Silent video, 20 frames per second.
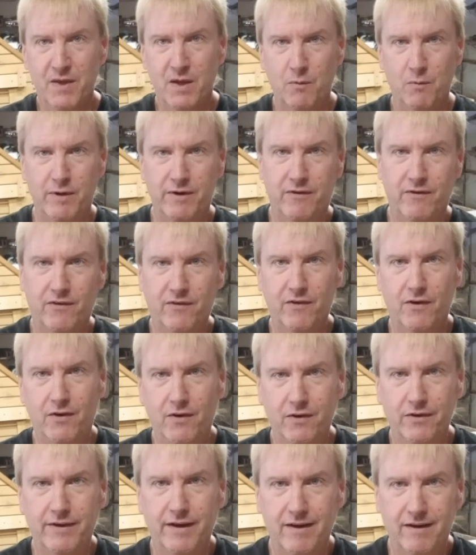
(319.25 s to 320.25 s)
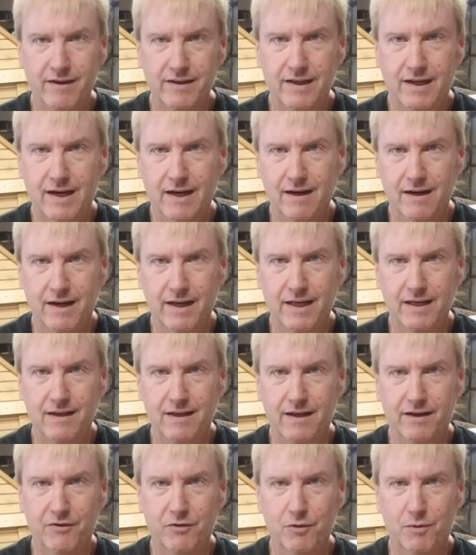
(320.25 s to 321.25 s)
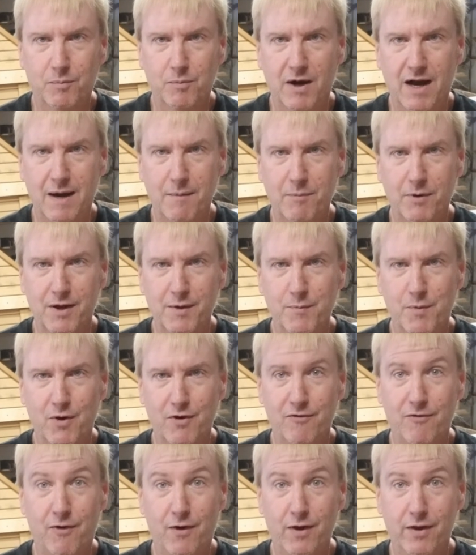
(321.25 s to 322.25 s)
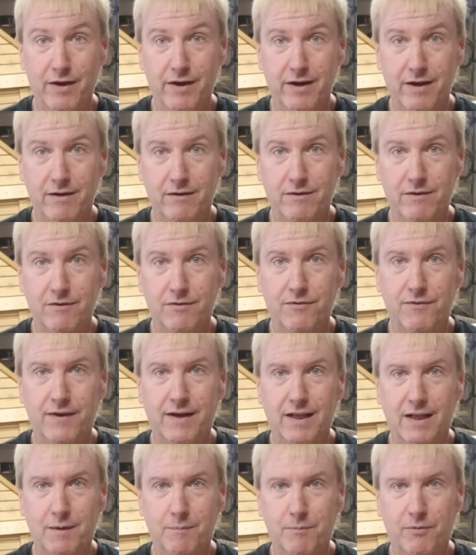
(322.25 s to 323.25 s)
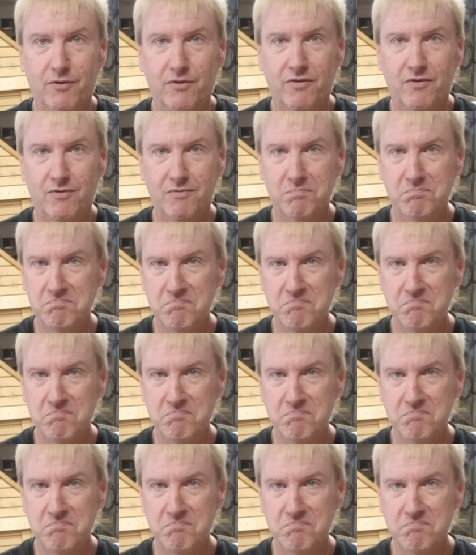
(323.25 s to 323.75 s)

which sold their entire intellectual property portfolio to Philips,